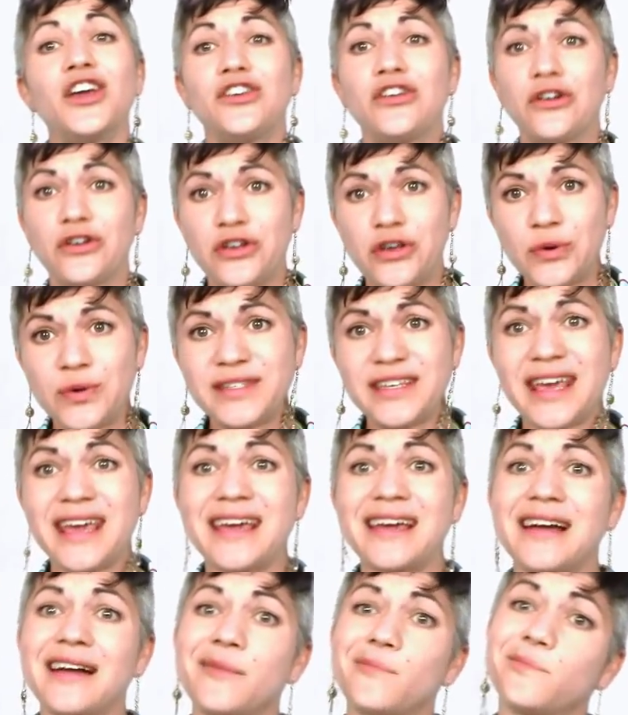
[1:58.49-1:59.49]
You're
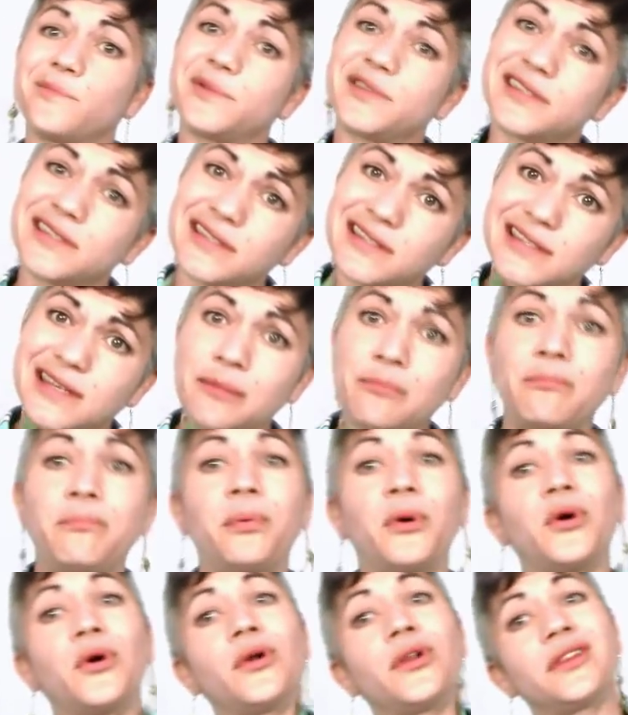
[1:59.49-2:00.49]
using
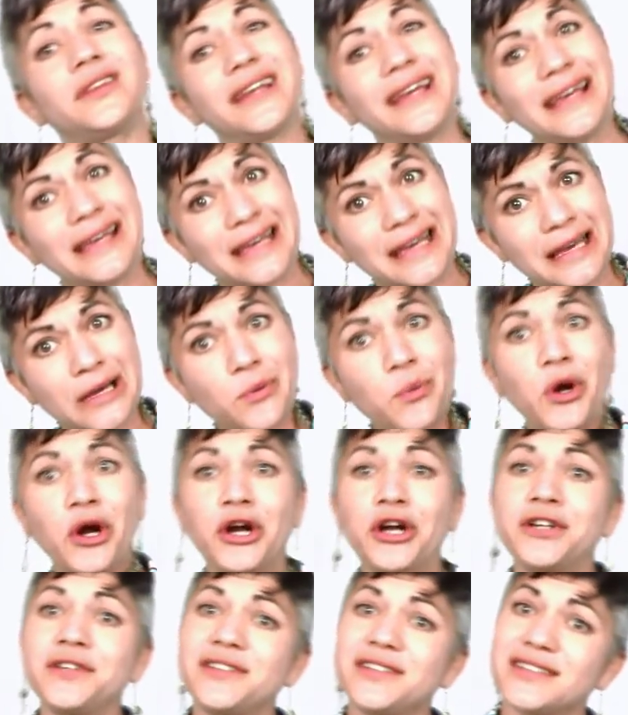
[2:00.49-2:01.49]
simple linking
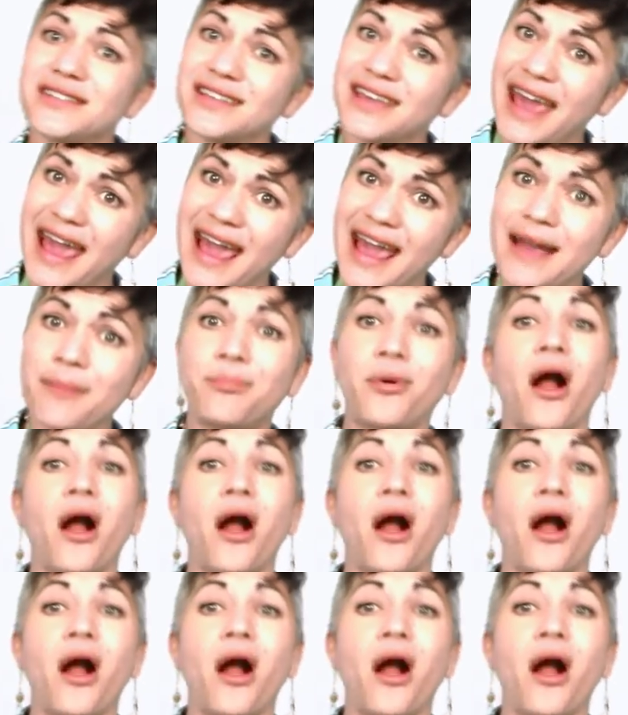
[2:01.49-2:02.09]
words, okay?